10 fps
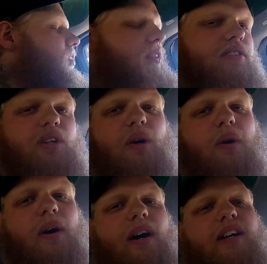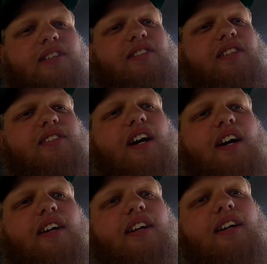So I just
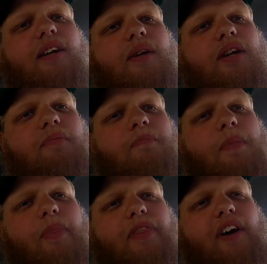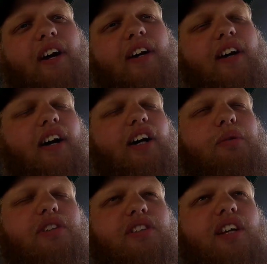decided that I
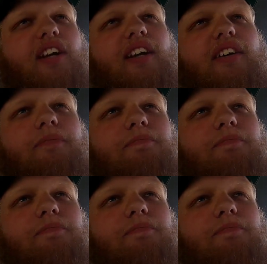was gonna